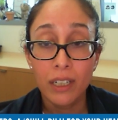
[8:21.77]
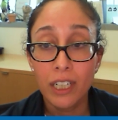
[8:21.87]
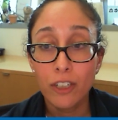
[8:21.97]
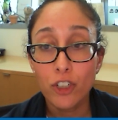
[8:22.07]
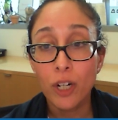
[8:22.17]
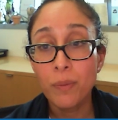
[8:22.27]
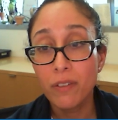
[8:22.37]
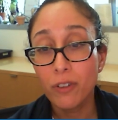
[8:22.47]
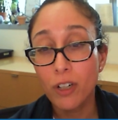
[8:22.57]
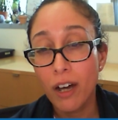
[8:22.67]
in terms
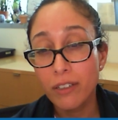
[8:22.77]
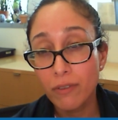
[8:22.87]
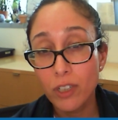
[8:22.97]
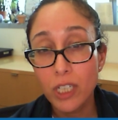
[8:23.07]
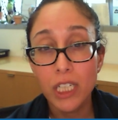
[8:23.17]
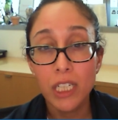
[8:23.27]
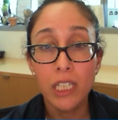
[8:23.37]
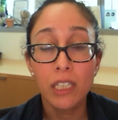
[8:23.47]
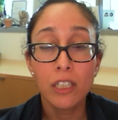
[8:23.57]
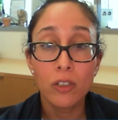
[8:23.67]
of causing
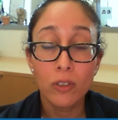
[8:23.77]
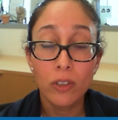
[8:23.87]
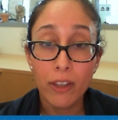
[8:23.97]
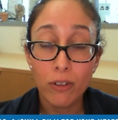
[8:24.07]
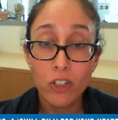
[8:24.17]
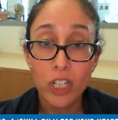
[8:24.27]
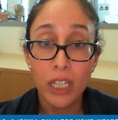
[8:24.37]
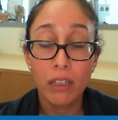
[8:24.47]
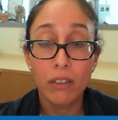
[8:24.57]
fatigue or lethargy.